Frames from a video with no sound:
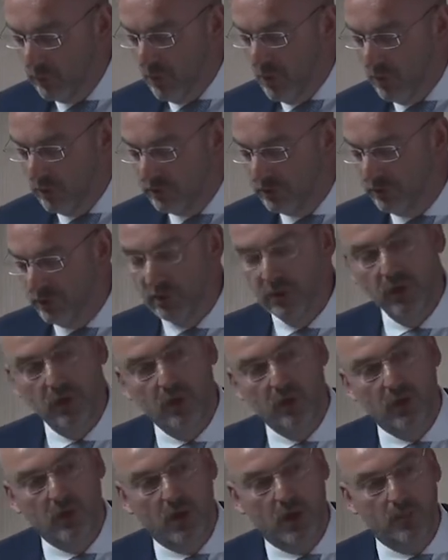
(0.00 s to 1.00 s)
want
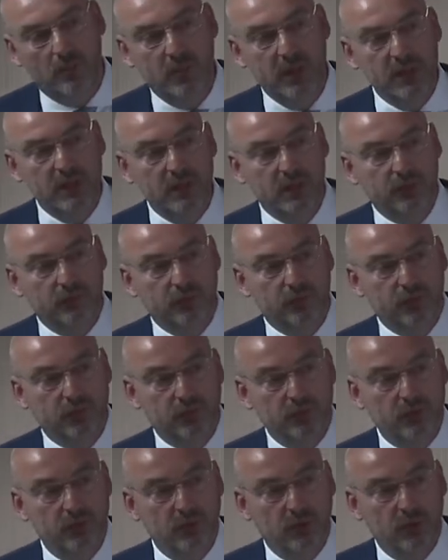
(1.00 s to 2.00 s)
a
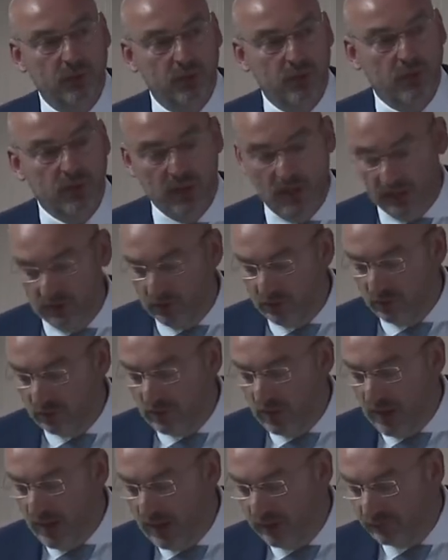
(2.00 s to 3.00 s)
meaningful and
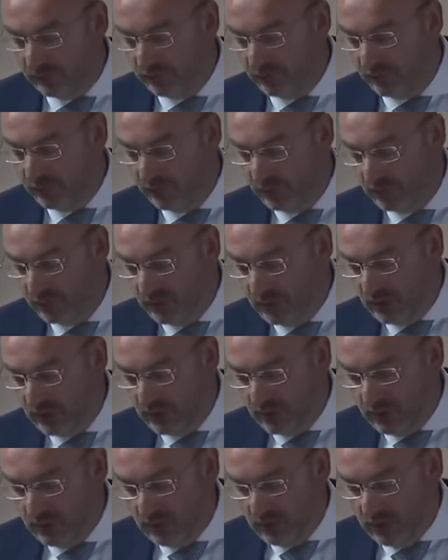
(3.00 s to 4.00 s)
good life
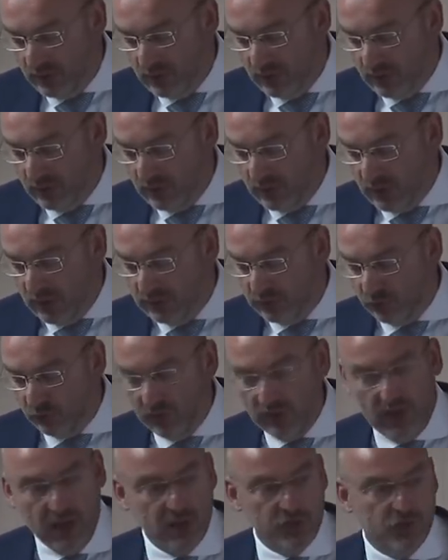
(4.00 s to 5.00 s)
in
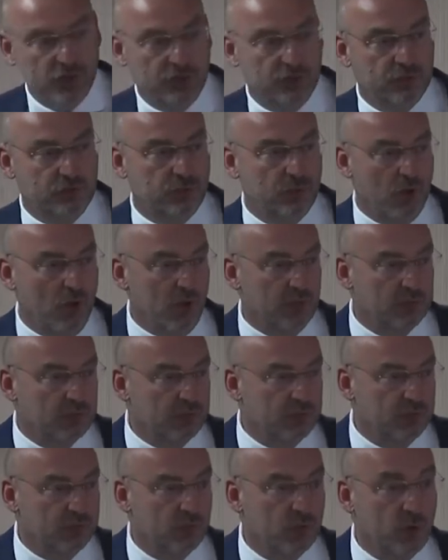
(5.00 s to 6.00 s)
relation to
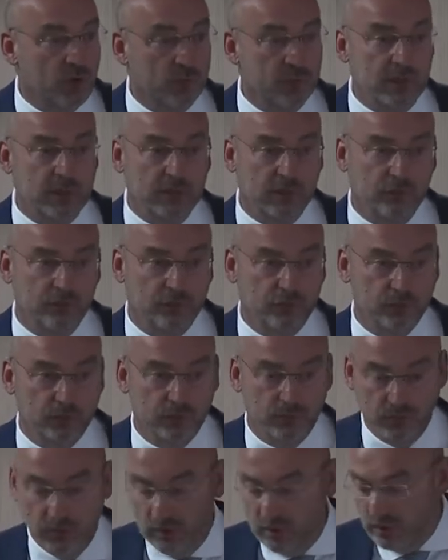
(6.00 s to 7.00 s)
others who are meaningful
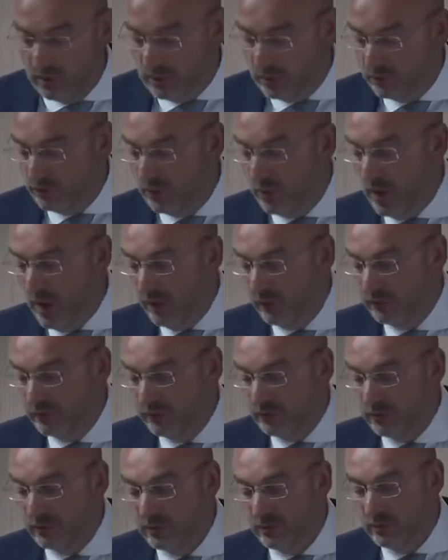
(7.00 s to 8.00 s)
to
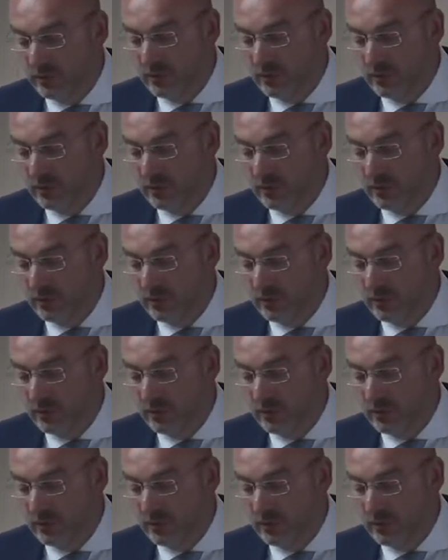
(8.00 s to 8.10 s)
us.